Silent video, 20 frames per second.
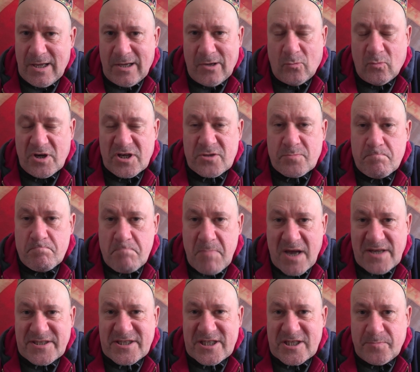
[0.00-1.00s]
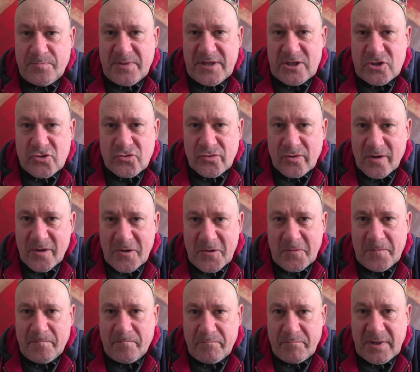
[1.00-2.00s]
Which must be true,
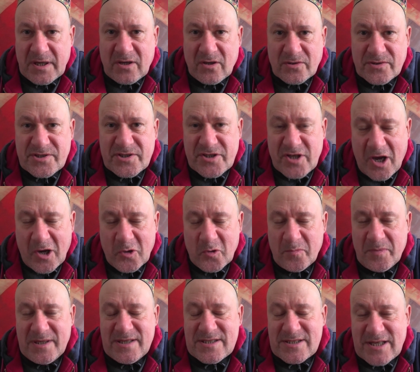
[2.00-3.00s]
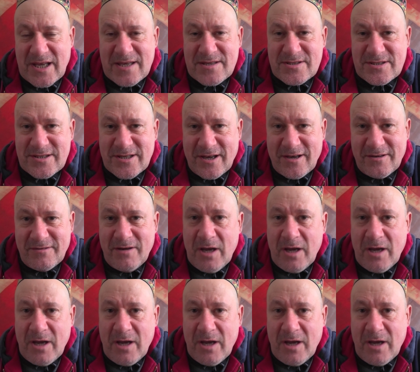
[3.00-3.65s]
because Toby says so,